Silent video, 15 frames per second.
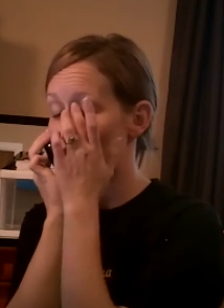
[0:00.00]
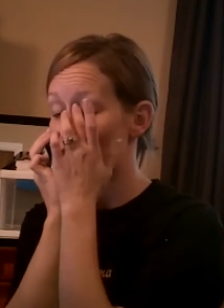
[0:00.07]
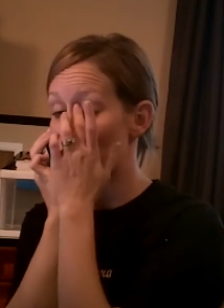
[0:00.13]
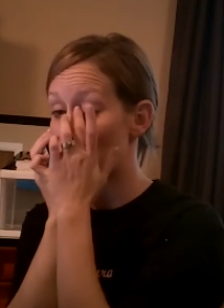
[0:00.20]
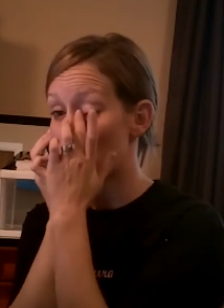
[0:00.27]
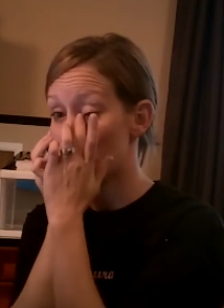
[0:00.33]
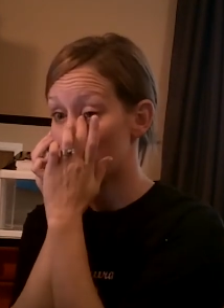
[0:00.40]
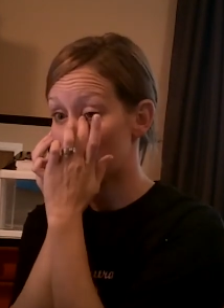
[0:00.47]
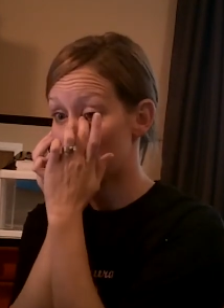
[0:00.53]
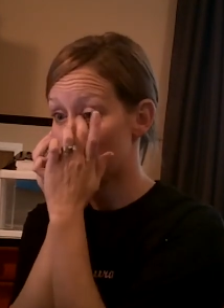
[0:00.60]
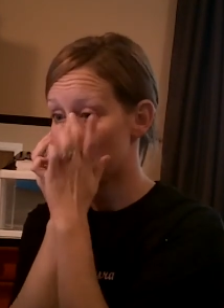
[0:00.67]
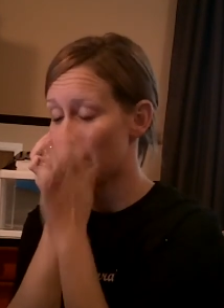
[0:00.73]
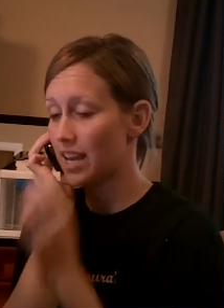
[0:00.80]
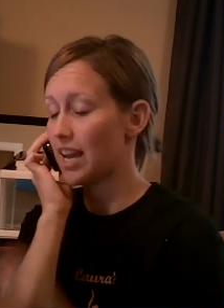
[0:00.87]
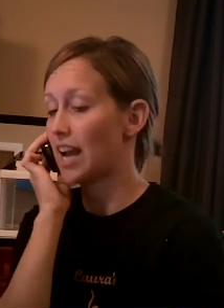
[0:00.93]
Have you opened
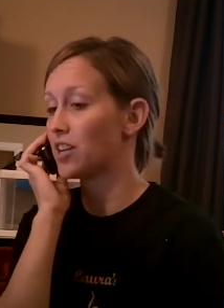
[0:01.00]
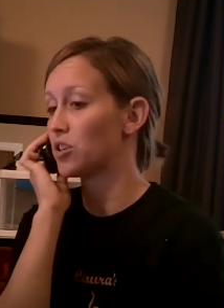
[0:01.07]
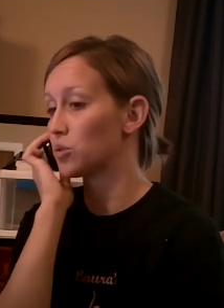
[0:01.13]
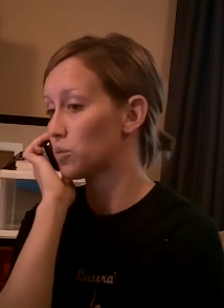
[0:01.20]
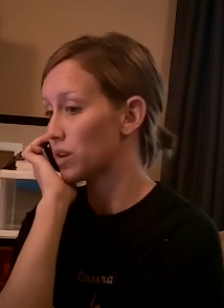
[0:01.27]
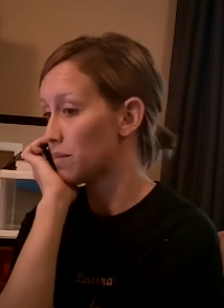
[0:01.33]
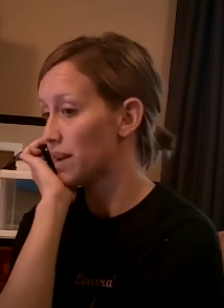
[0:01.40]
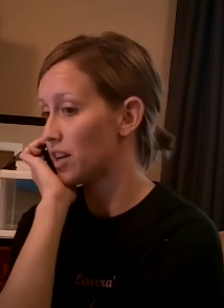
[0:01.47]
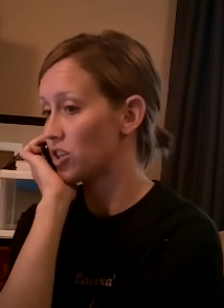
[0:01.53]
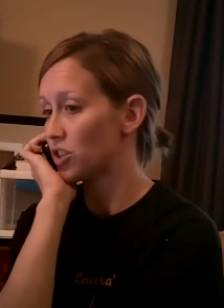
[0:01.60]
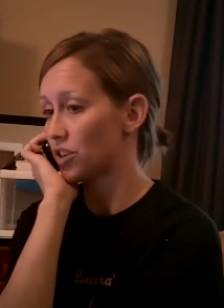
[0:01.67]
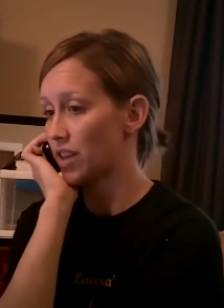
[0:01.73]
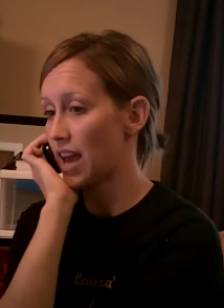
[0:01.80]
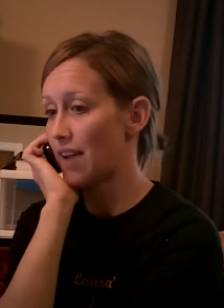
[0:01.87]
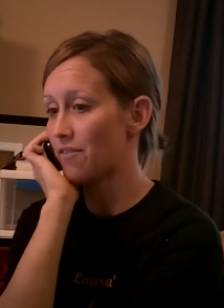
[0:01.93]
everything? I just want to make sure that